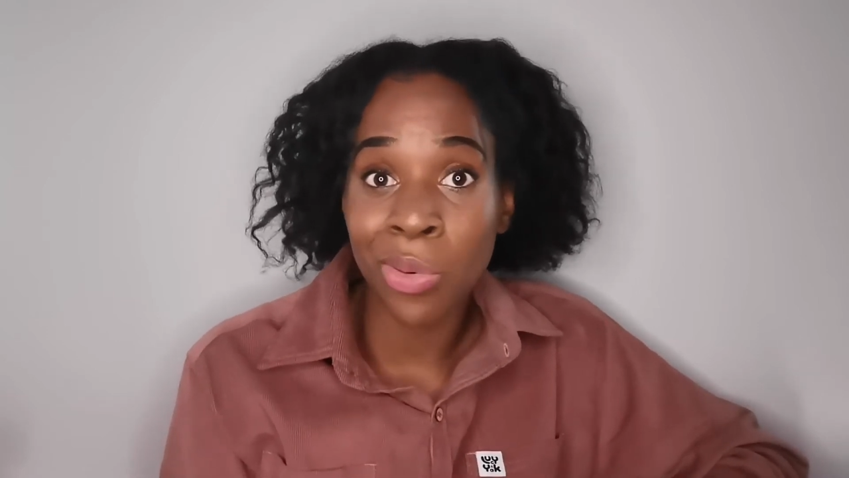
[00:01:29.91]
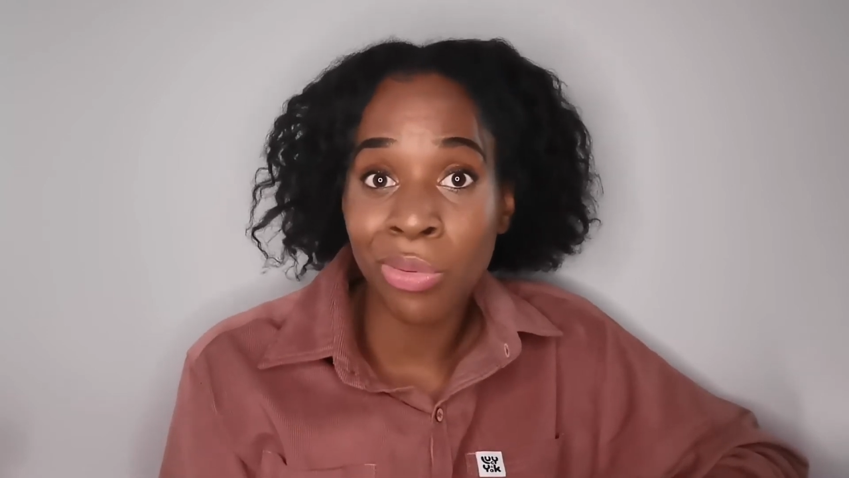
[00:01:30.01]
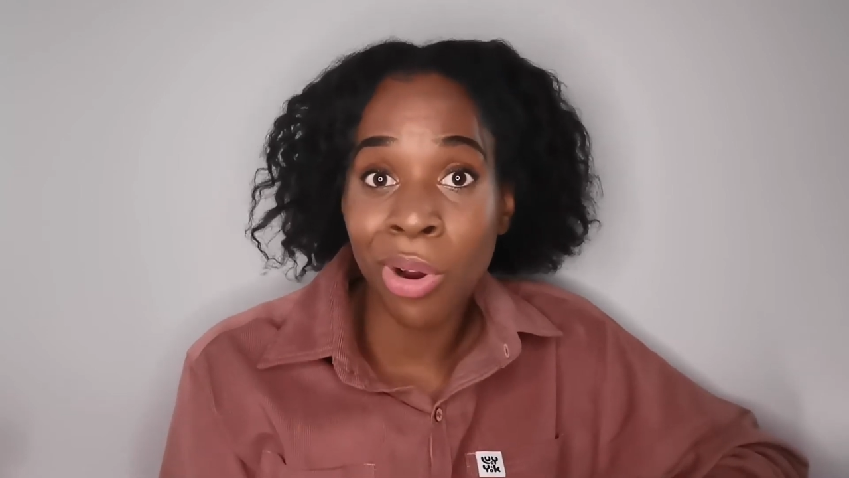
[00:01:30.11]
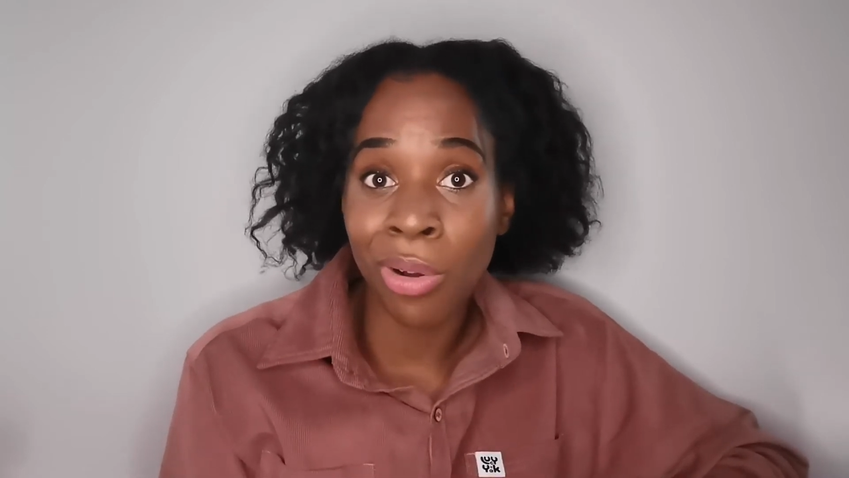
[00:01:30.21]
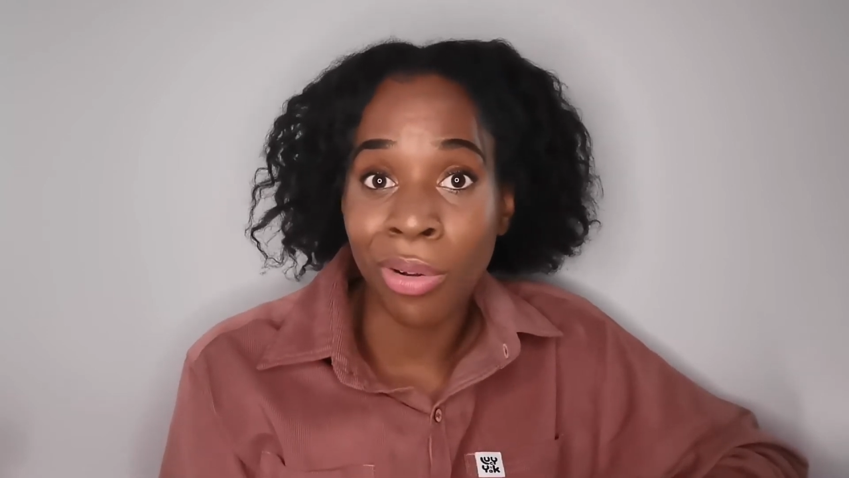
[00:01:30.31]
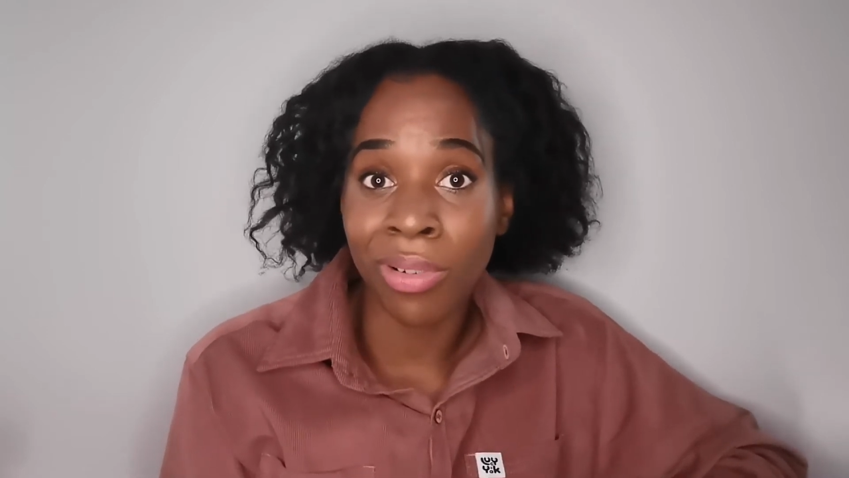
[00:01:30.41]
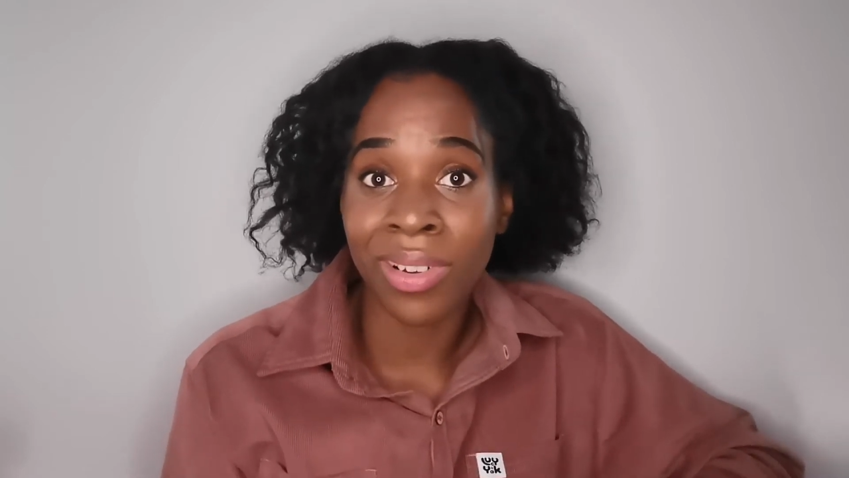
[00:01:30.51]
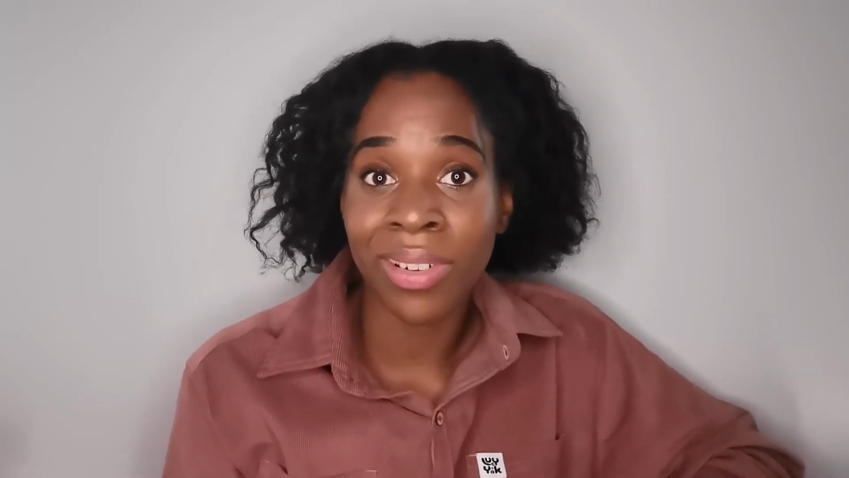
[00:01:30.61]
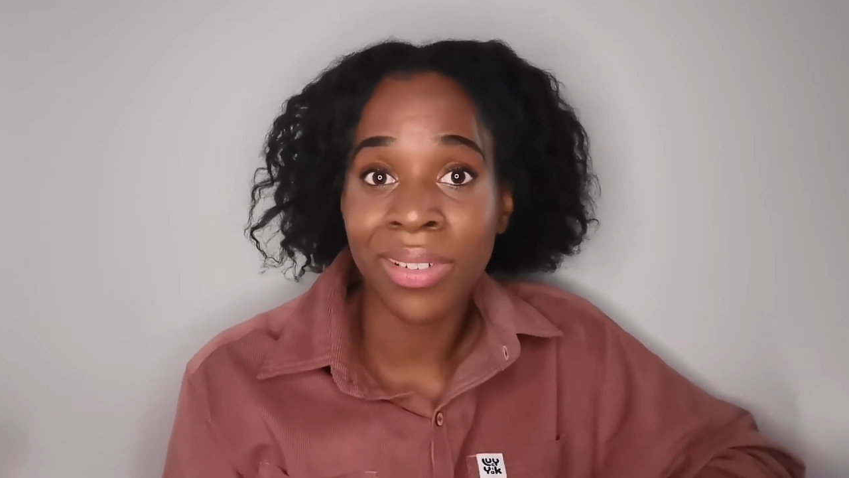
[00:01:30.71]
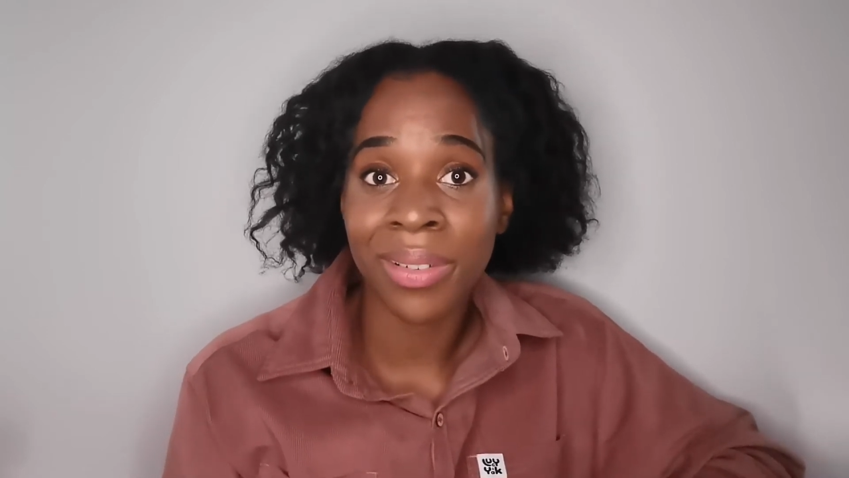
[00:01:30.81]
wrong.
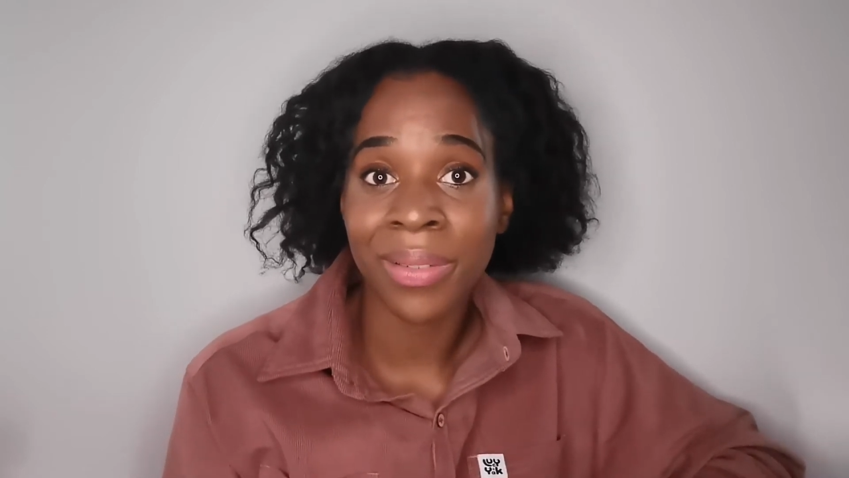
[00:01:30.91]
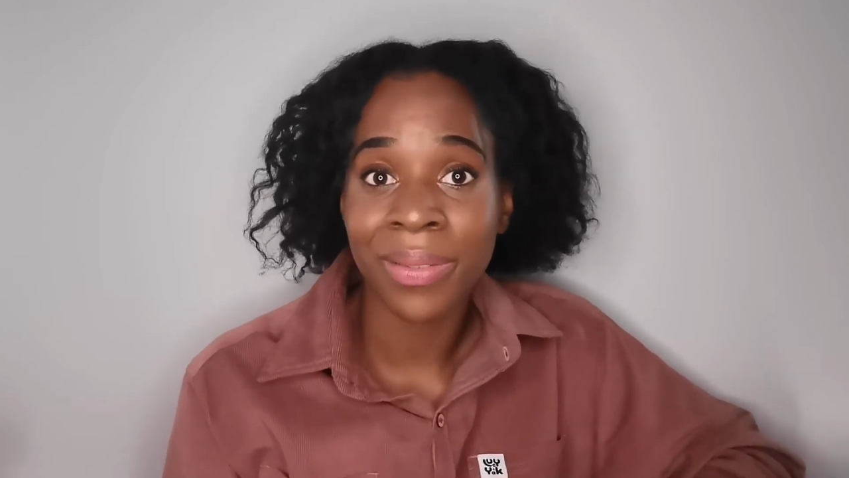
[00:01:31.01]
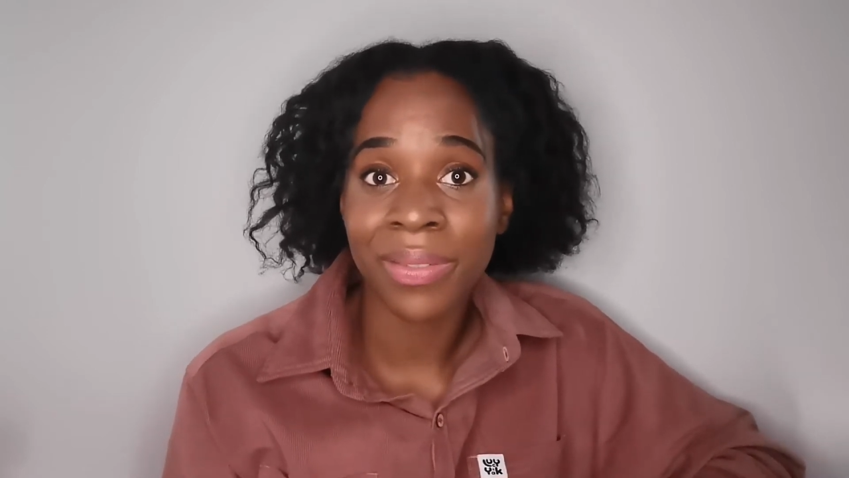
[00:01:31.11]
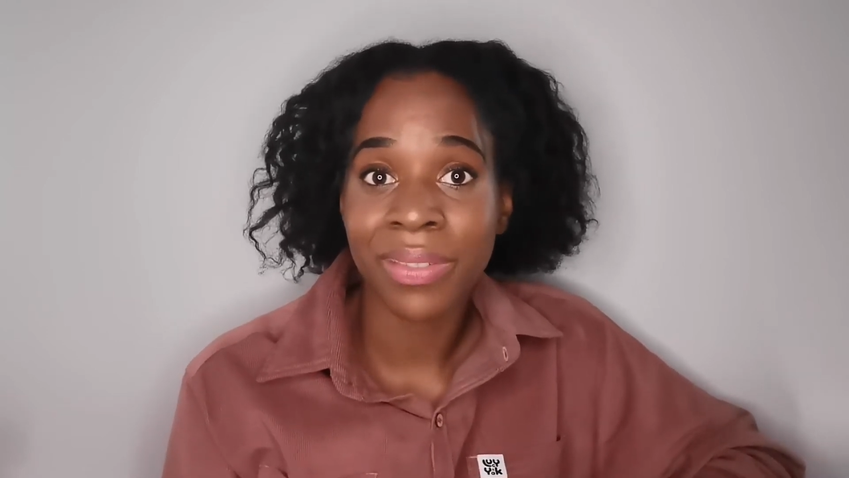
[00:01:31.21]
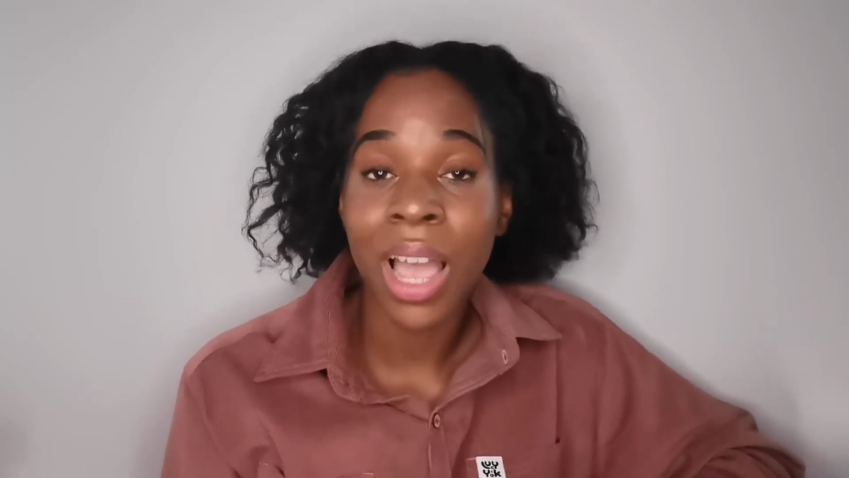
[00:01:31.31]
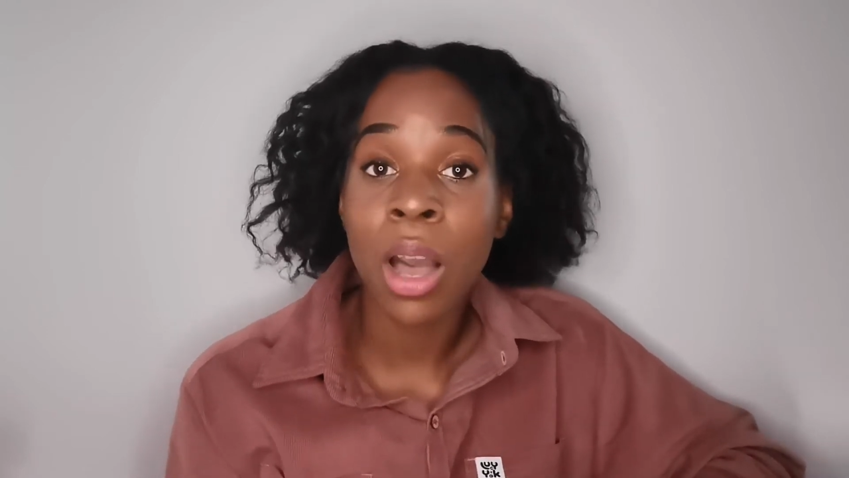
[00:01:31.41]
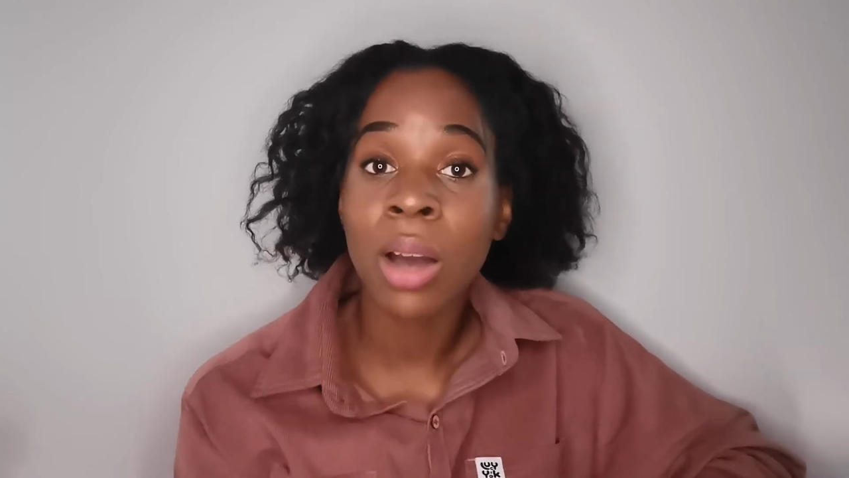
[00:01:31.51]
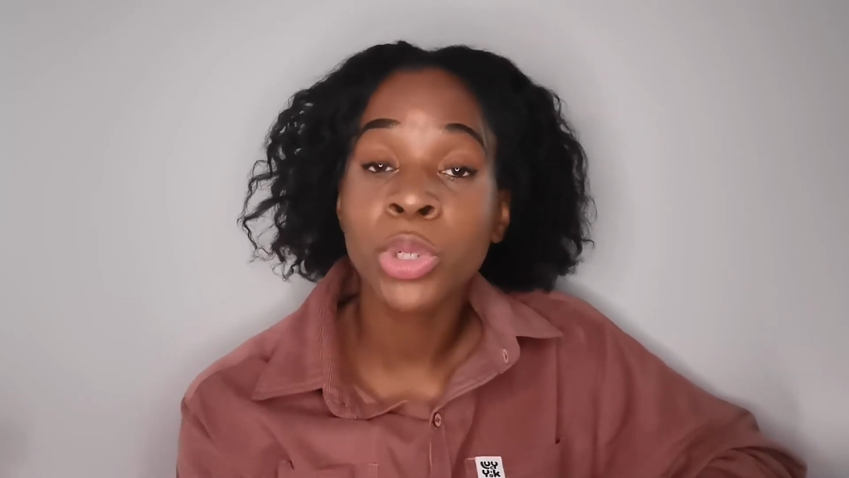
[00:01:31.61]
I'll